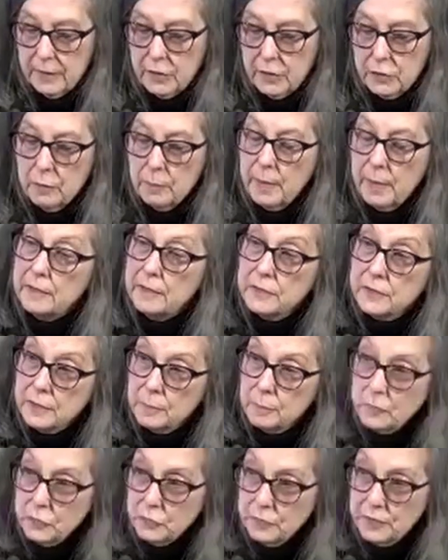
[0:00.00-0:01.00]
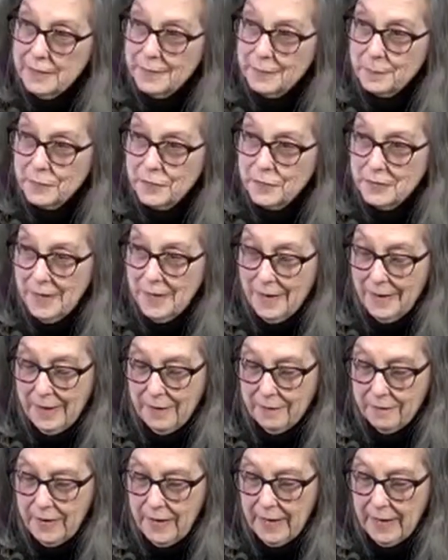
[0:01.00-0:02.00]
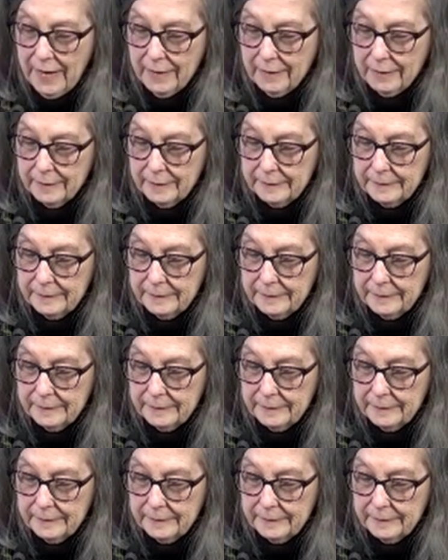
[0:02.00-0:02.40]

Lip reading: you about some dreams I have had,